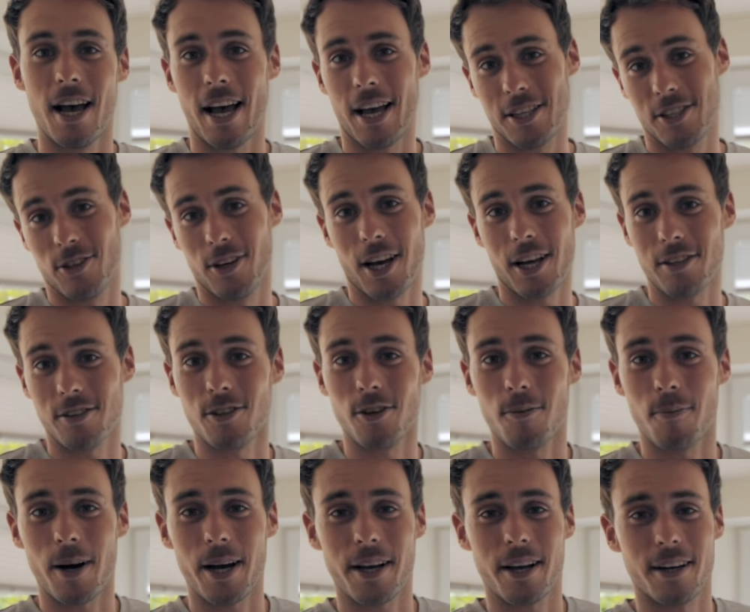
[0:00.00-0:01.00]
As you guys know,
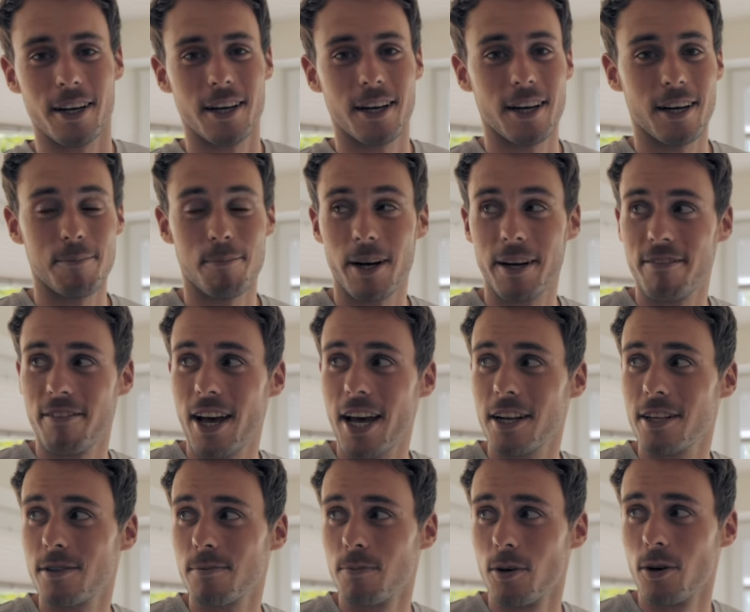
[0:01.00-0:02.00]
my van
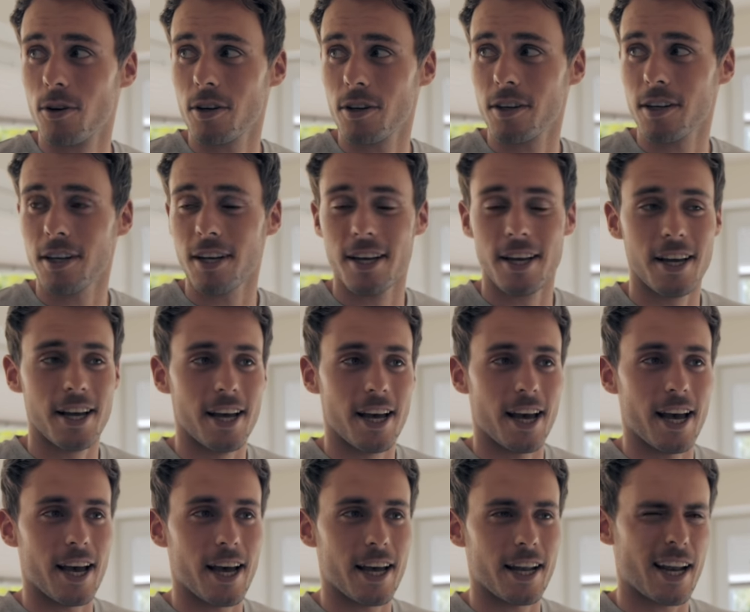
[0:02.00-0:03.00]
is broken,
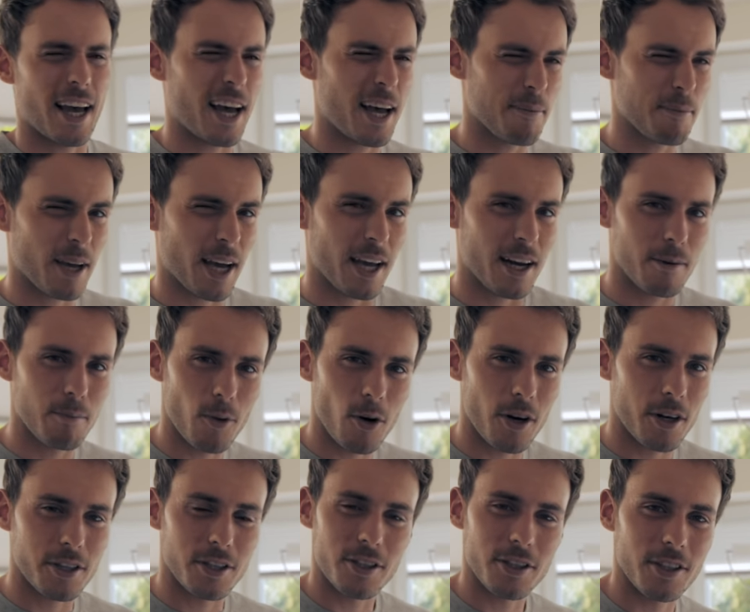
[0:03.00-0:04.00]
and I'm kind of more
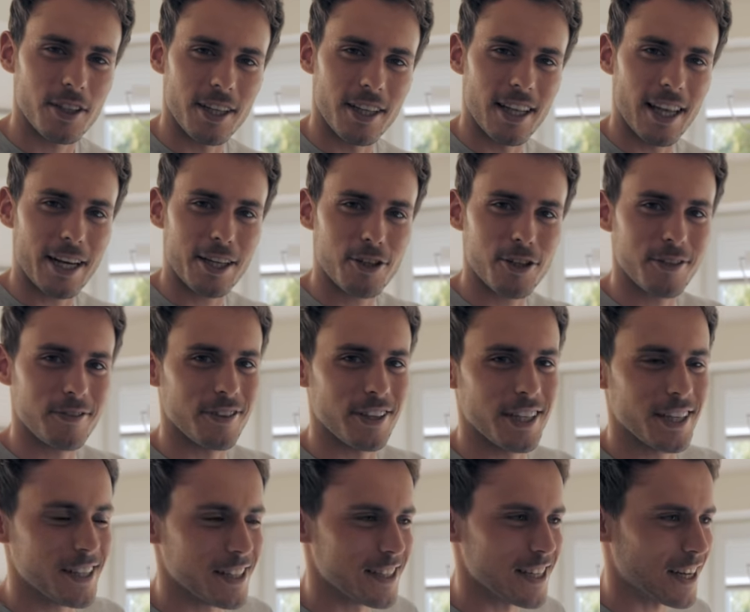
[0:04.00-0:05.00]
into electric
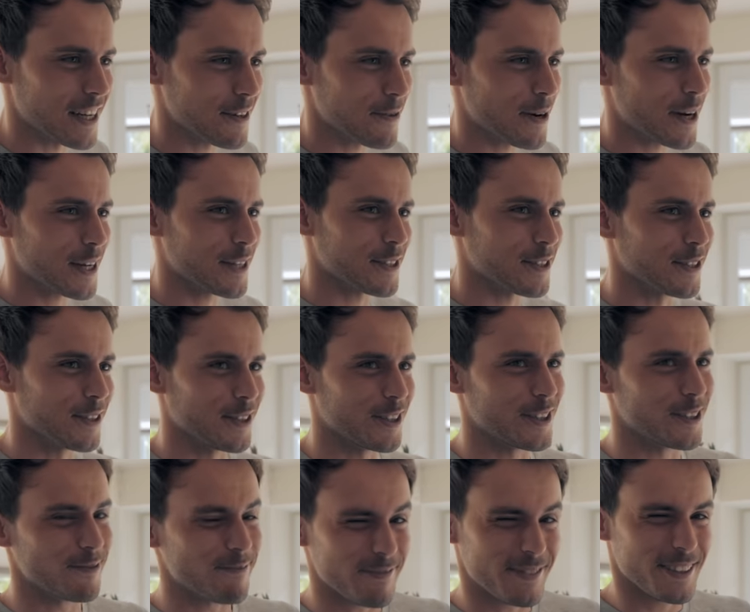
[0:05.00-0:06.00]
vehicles anyway,
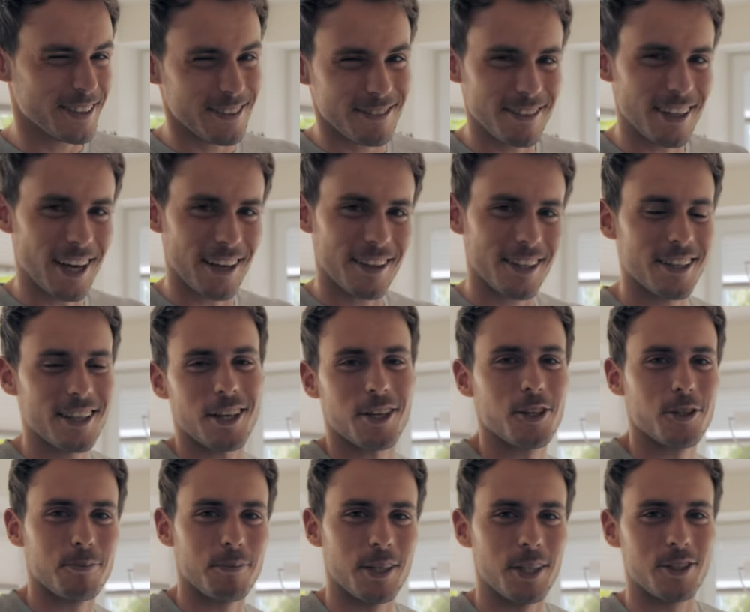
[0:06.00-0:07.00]
so I think that
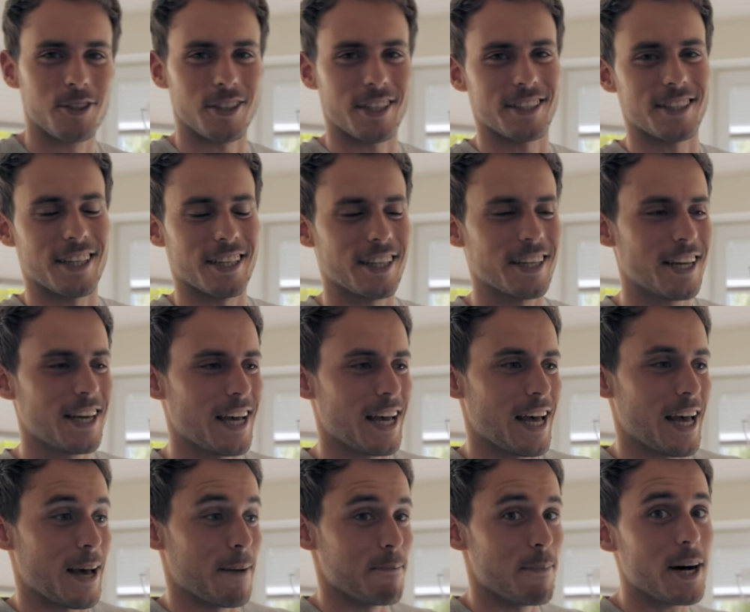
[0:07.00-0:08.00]
could be interesting.
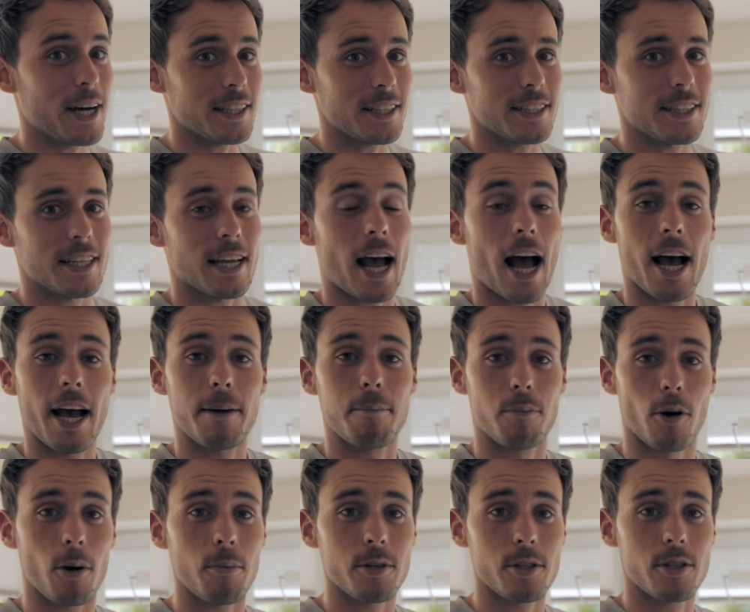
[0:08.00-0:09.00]
But I
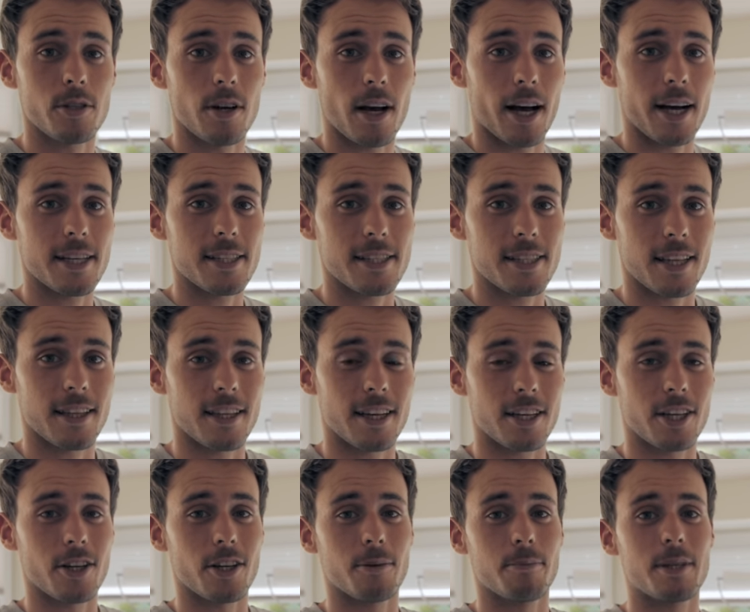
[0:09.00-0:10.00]
promised you guys that there
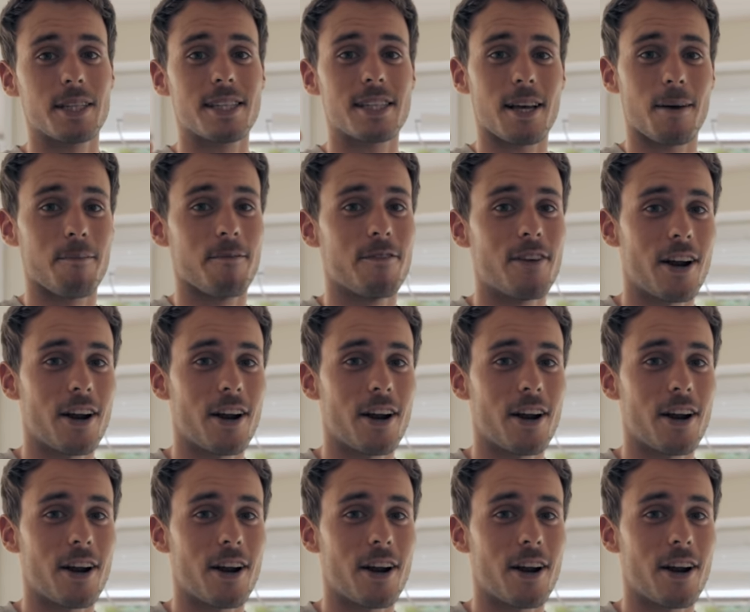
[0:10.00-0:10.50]
are going to be some